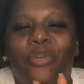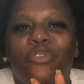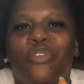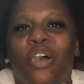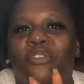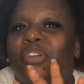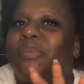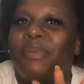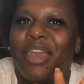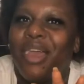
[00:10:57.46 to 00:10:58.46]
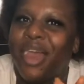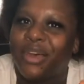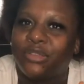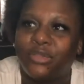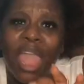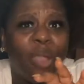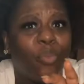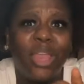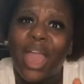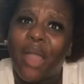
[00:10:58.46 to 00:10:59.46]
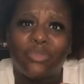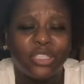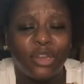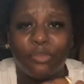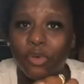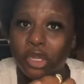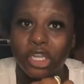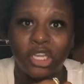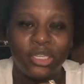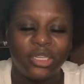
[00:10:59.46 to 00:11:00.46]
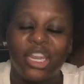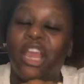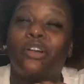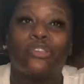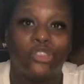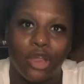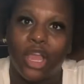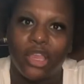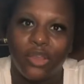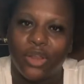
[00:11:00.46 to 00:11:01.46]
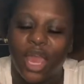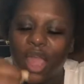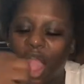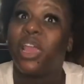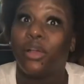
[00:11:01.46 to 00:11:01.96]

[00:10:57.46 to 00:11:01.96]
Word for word: when you go over a man's house at wee hours in the morning, they gonna try you. Like, they